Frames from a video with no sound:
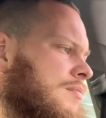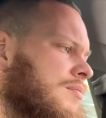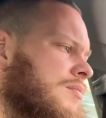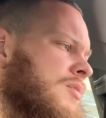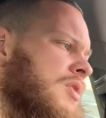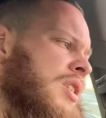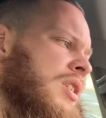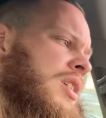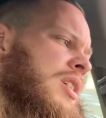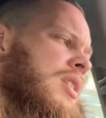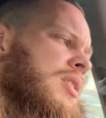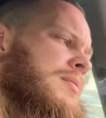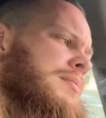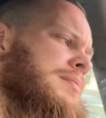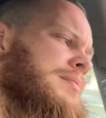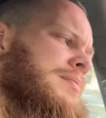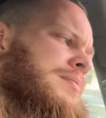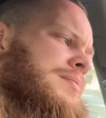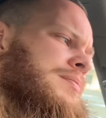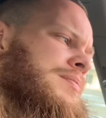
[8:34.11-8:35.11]
You know?
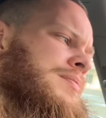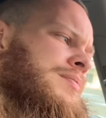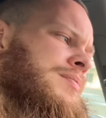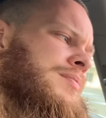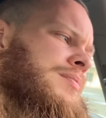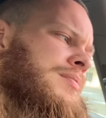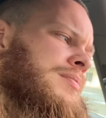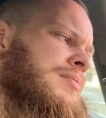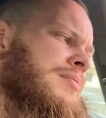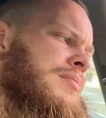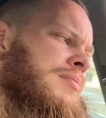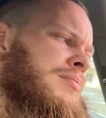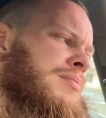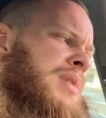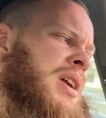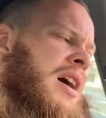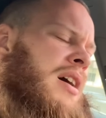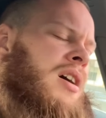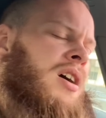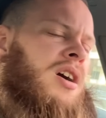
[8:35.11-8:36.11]

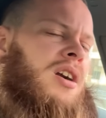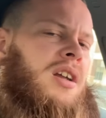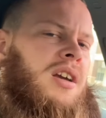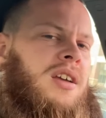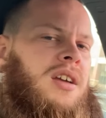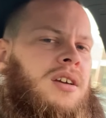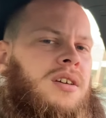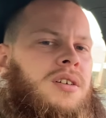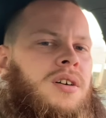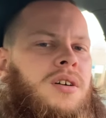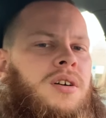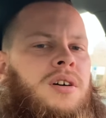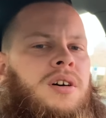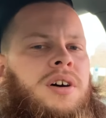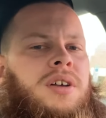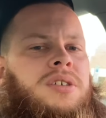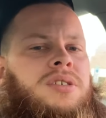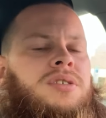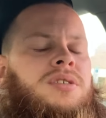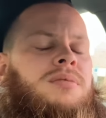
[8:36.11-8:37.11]
But I heard it can
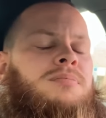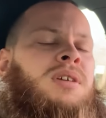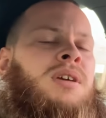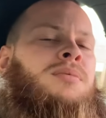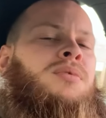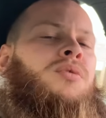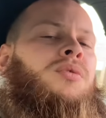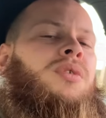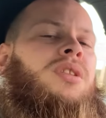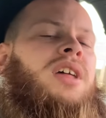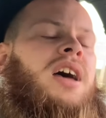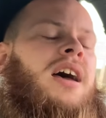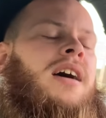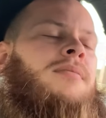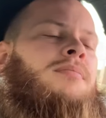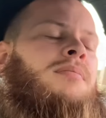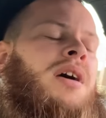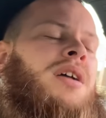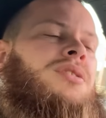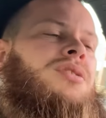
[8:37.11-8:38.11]
cause people that
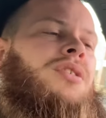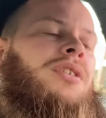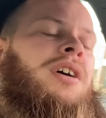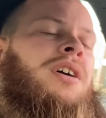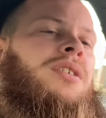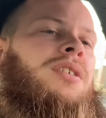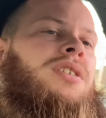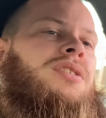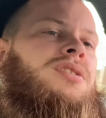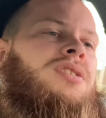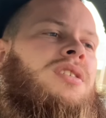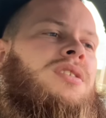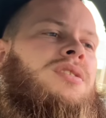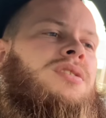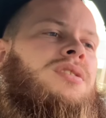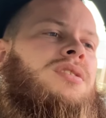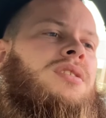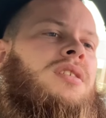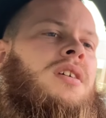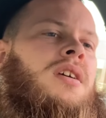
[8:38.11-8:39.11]
have mental
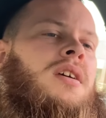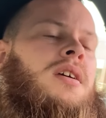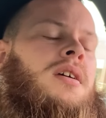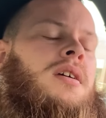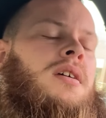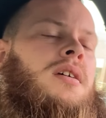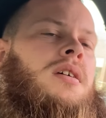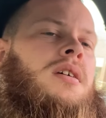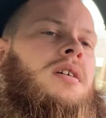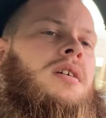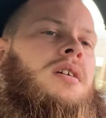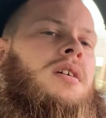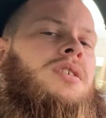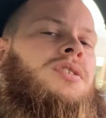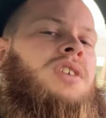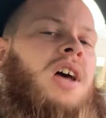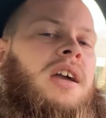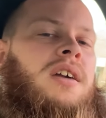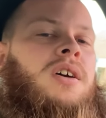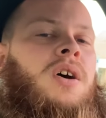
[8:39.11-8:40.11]
illnesses
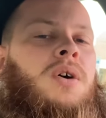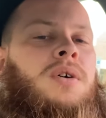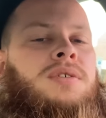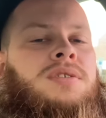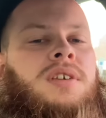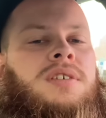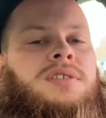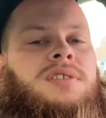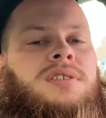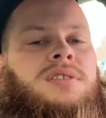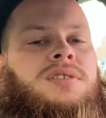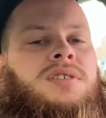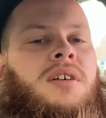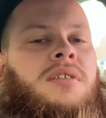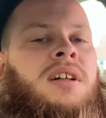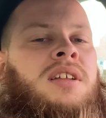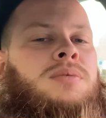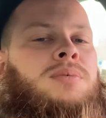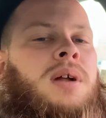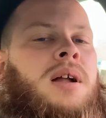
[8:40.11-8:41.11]
psychosis and stuff.
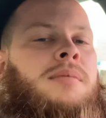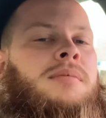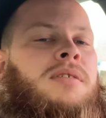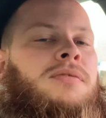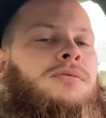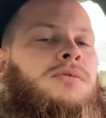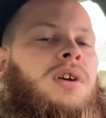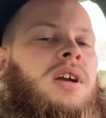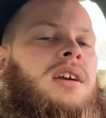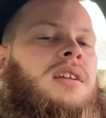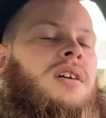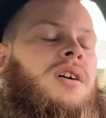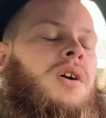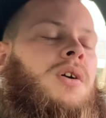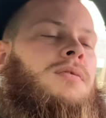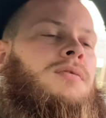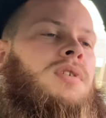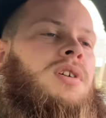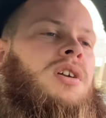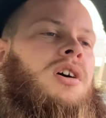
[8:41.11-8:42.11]
That's what I'm afraid
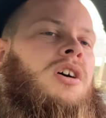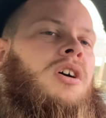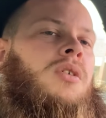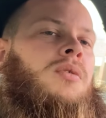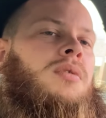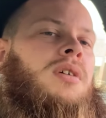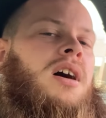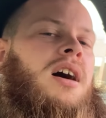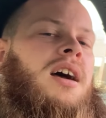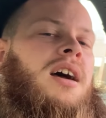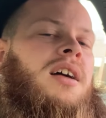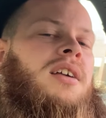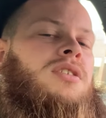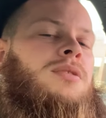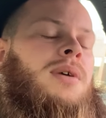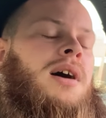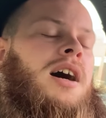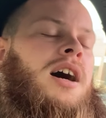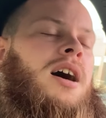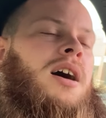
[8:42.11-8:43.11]
of, you know. I, that's
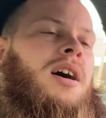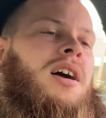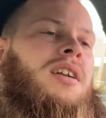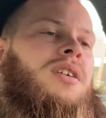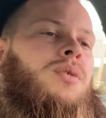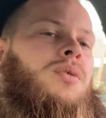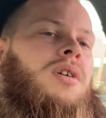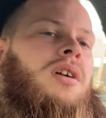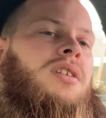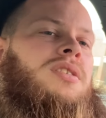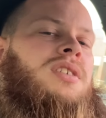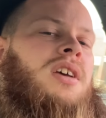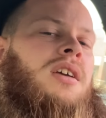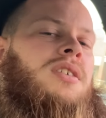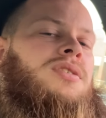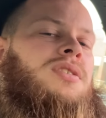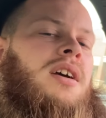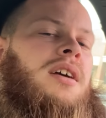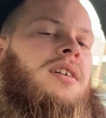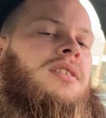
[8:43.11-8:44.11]
why I don't want to take
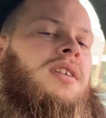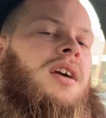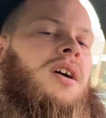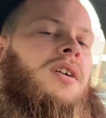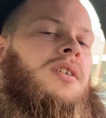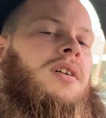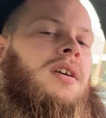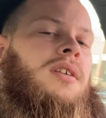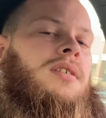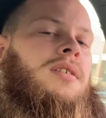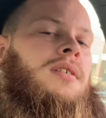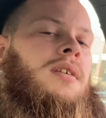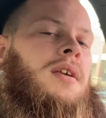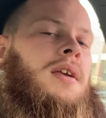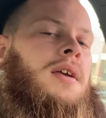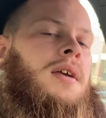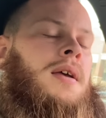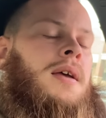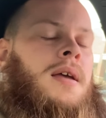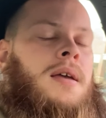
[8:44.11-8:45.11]
psychedelics.
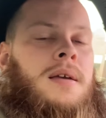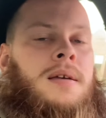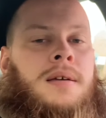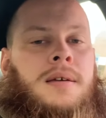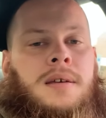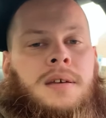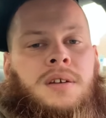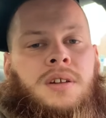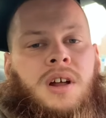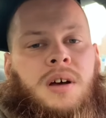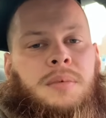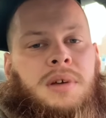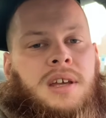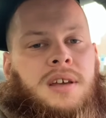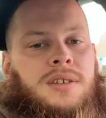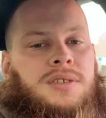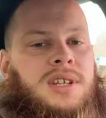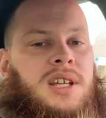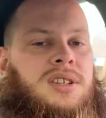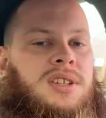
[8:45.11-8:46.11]
You know what I mean?
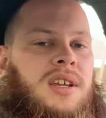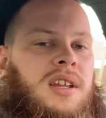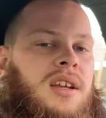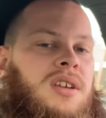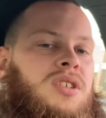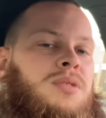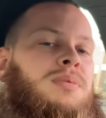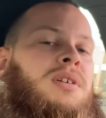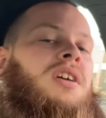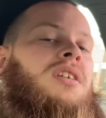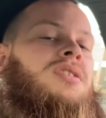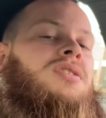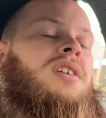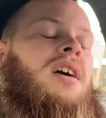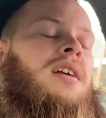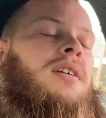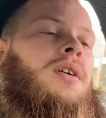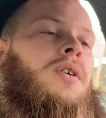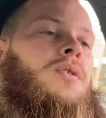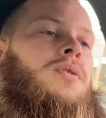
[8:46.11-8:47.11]
Because I did experience
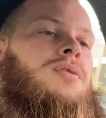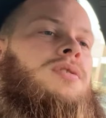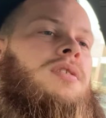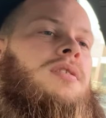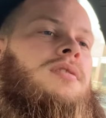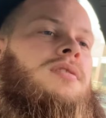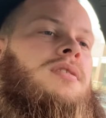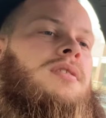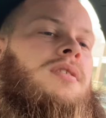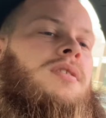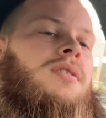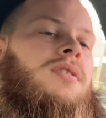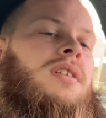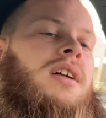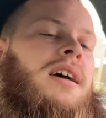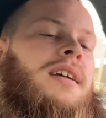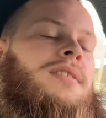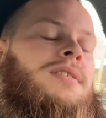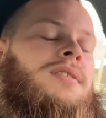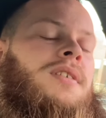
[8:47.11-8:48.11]
psychosis and all
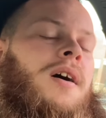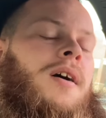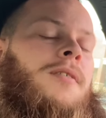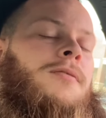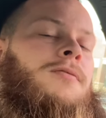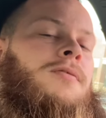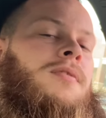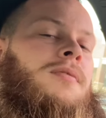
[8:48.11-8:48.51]
that stuff.